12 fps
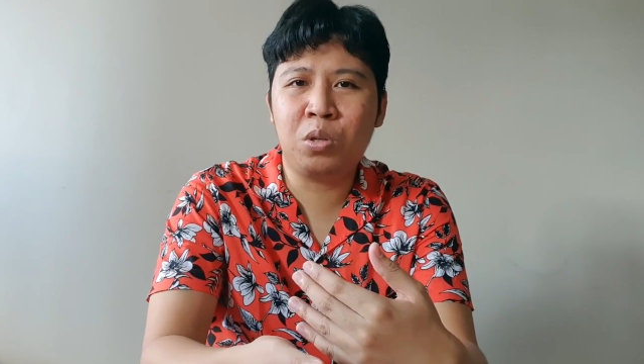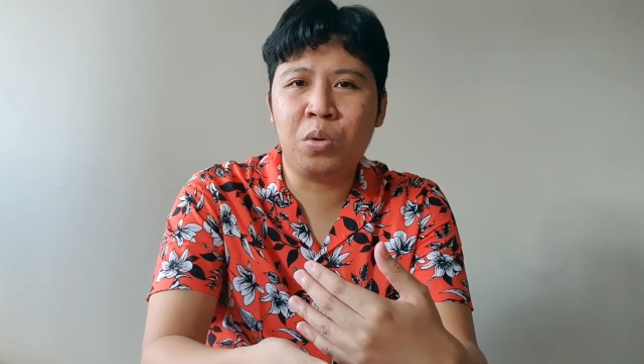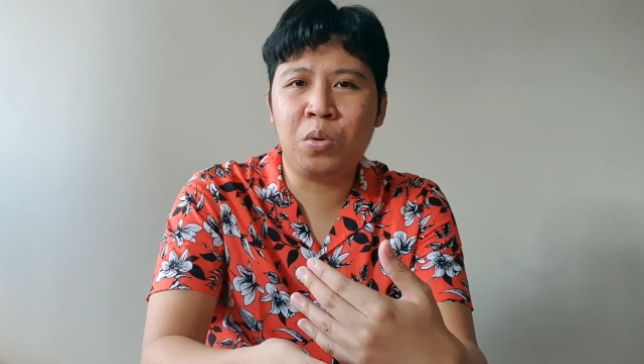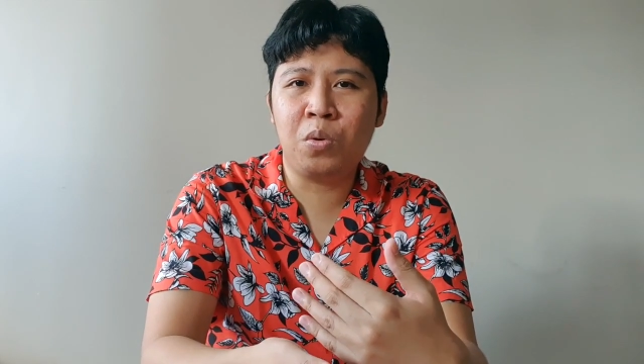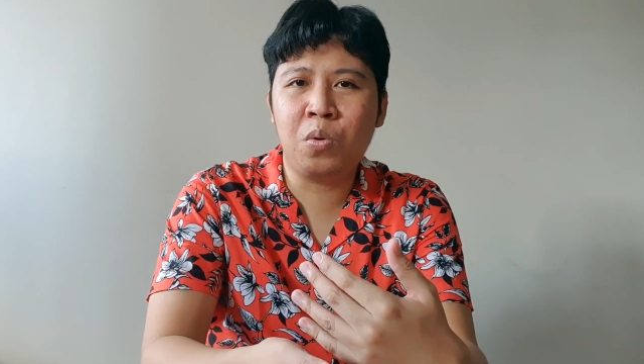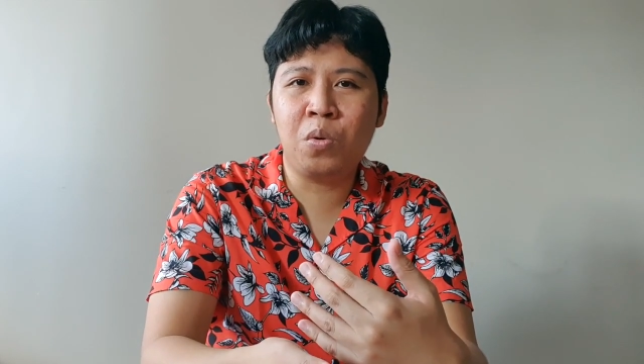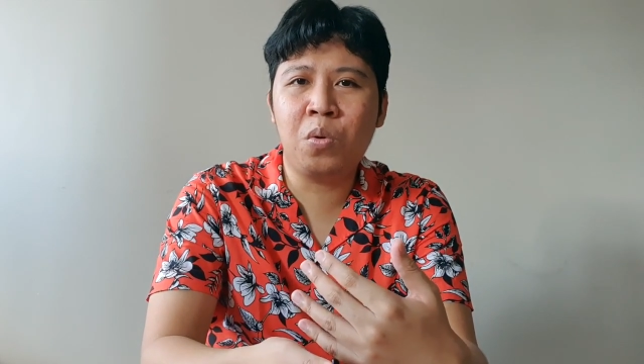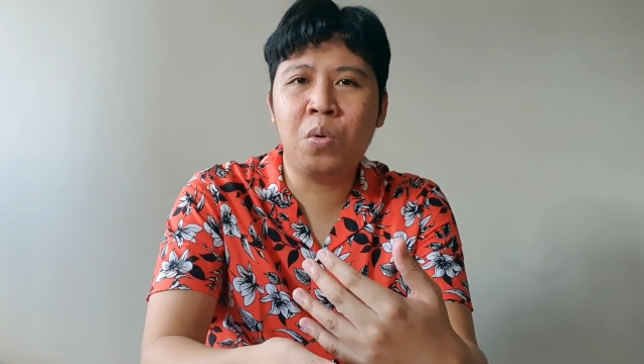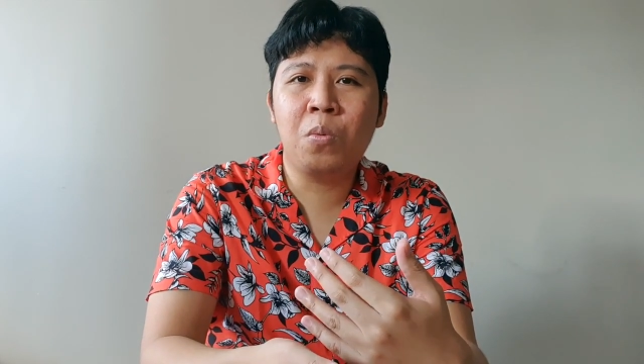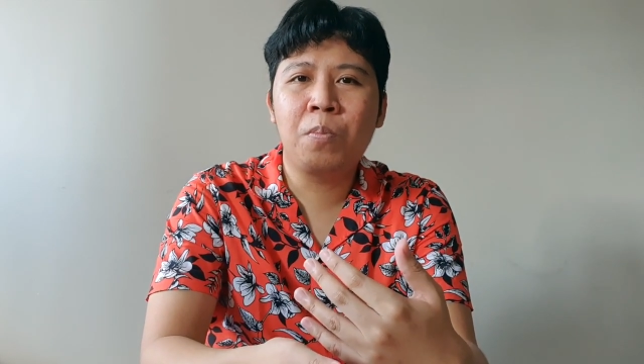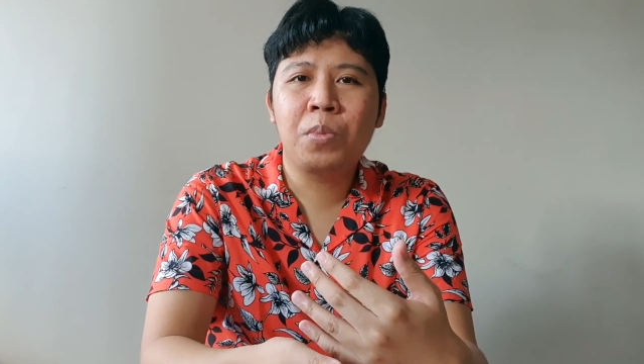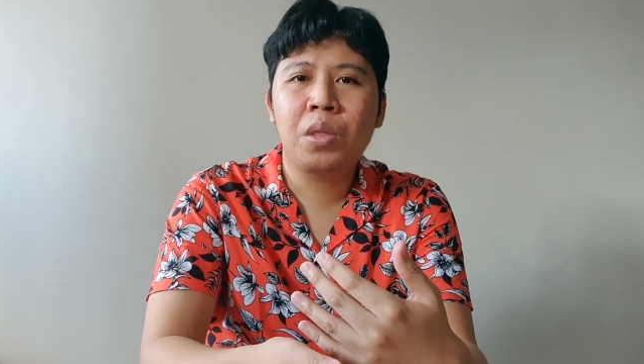
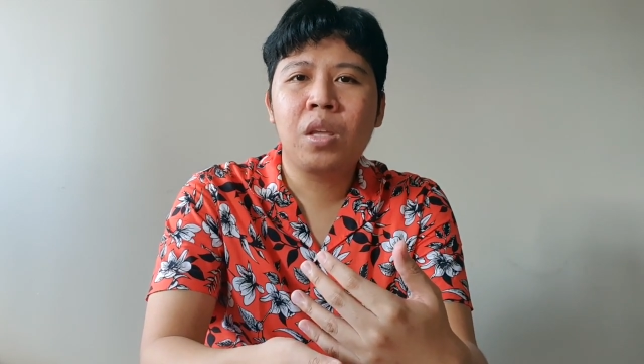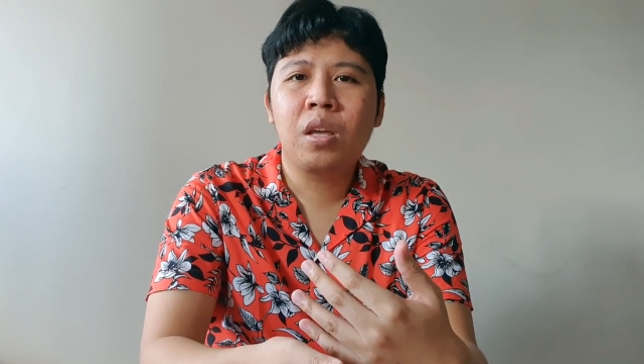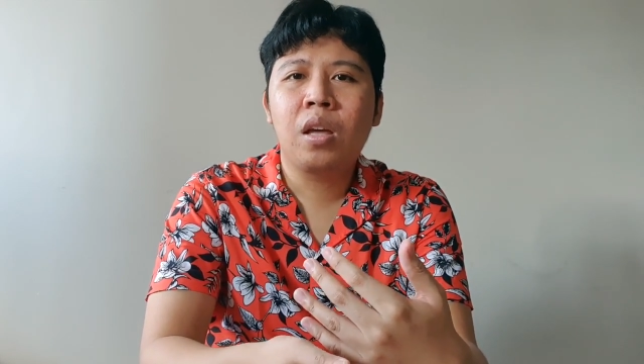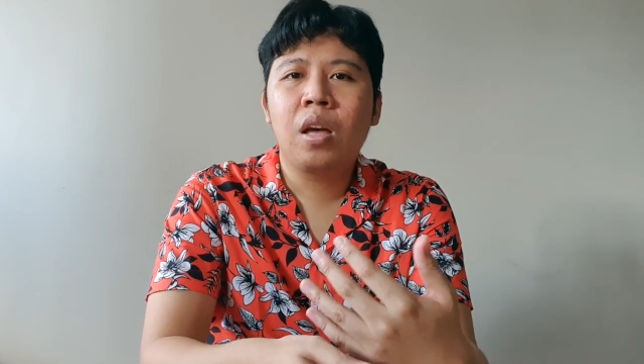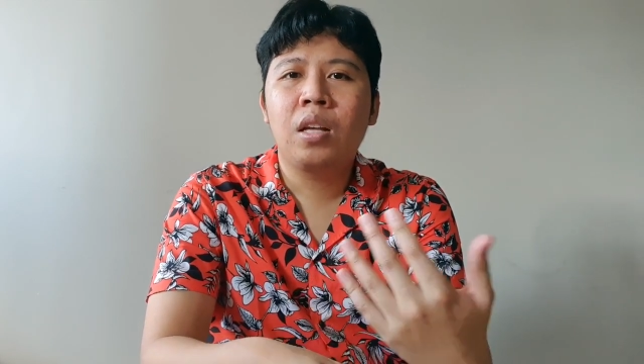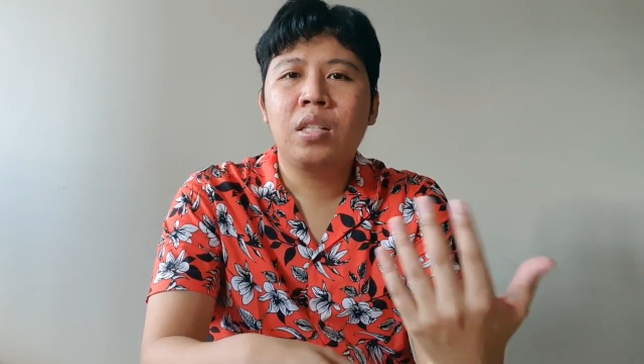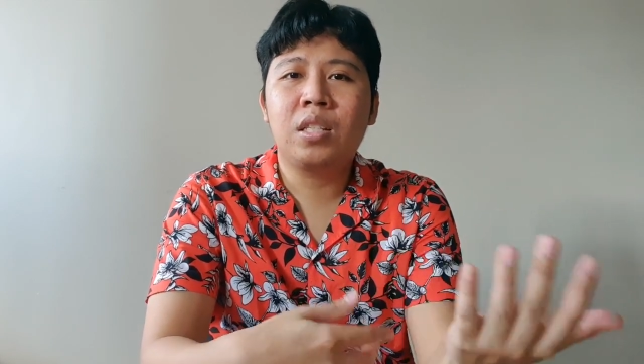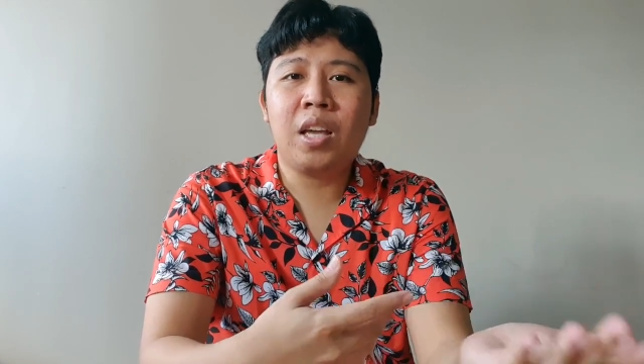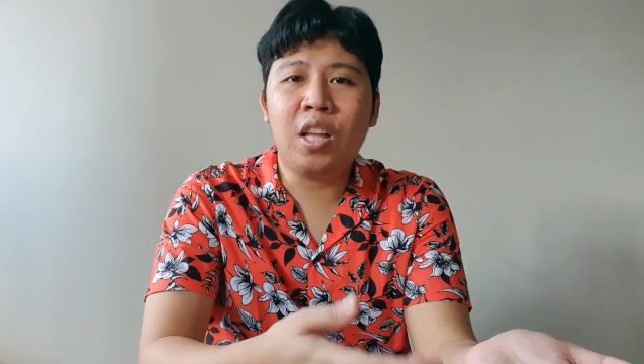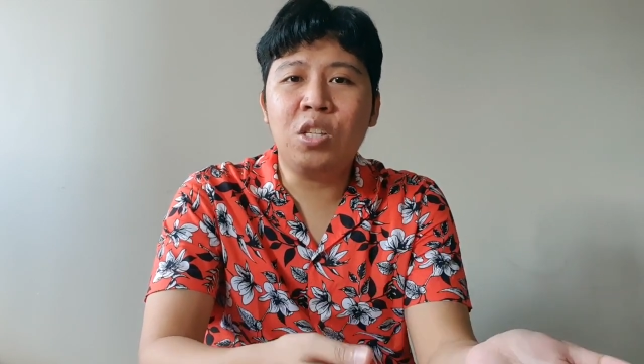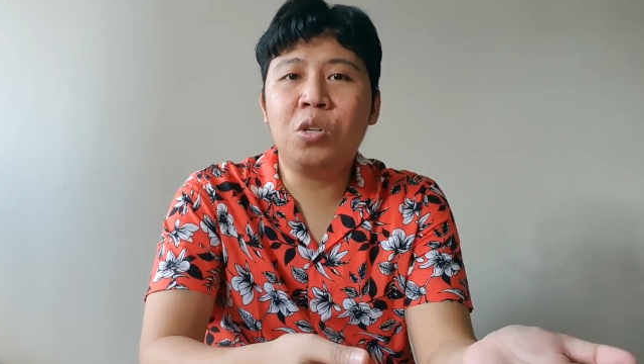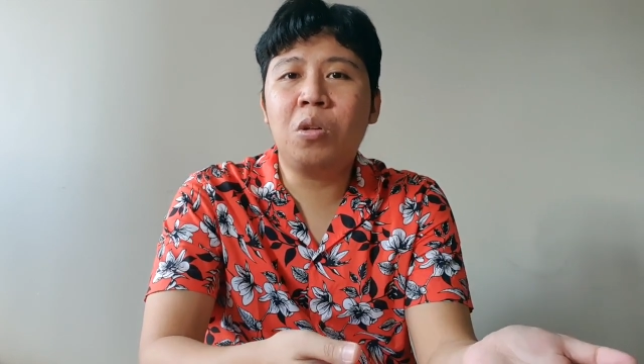to
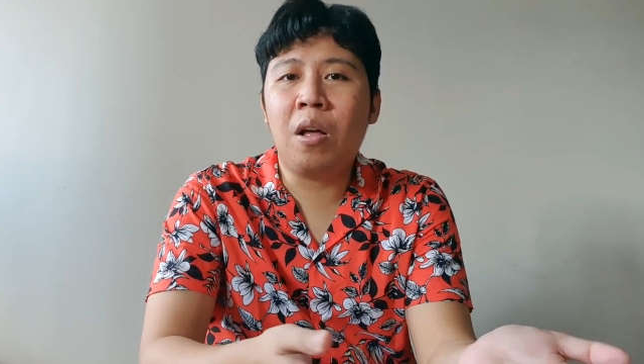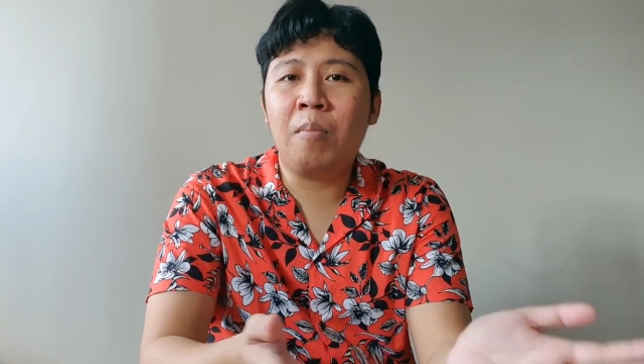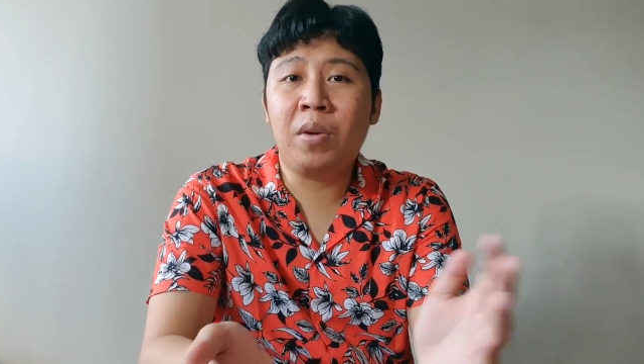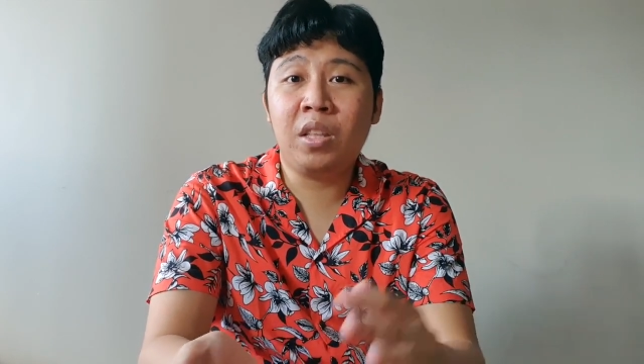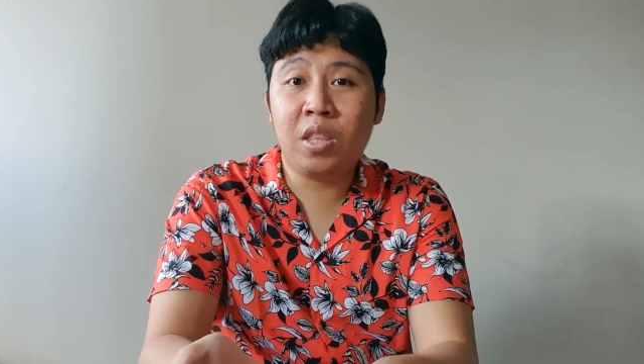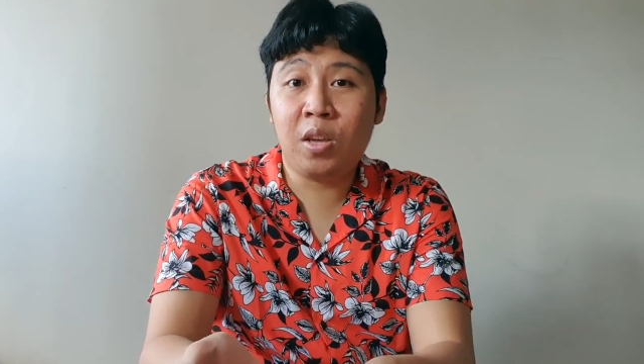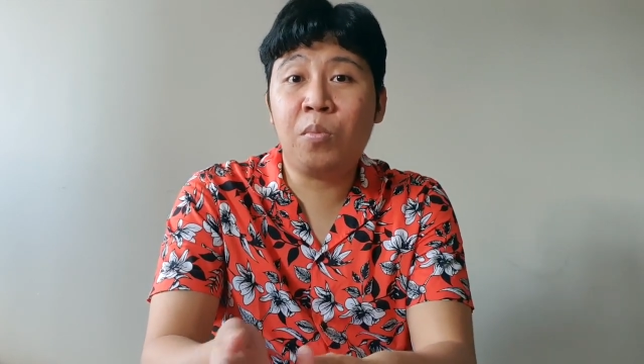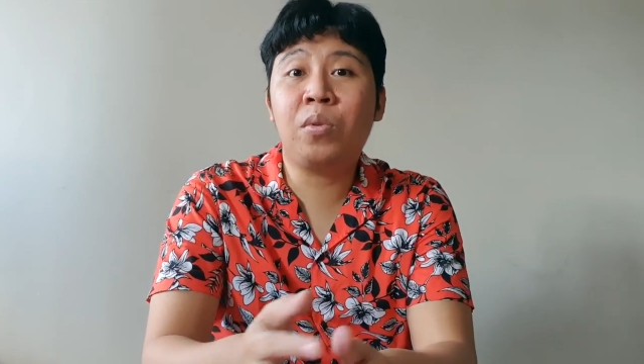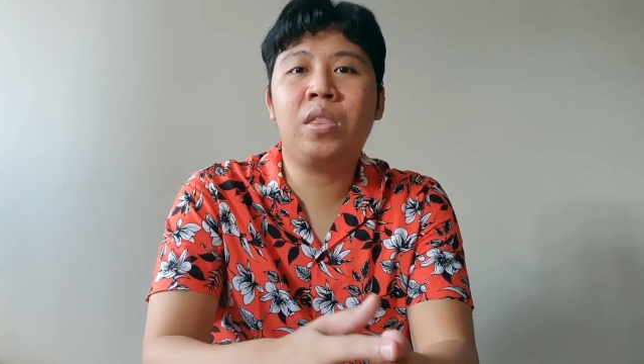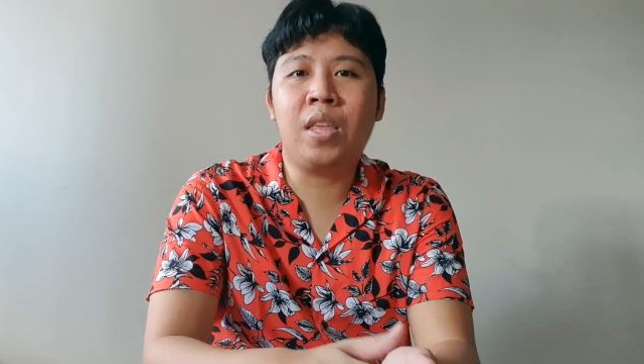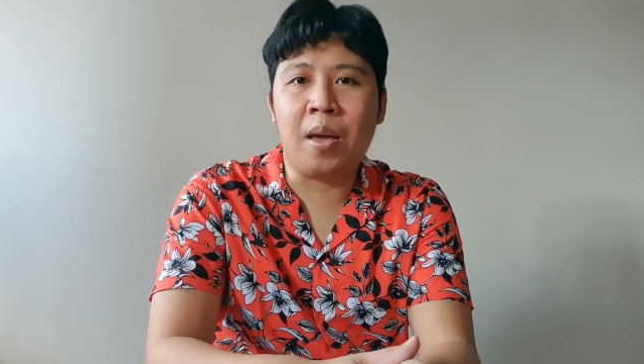schedule a meeting with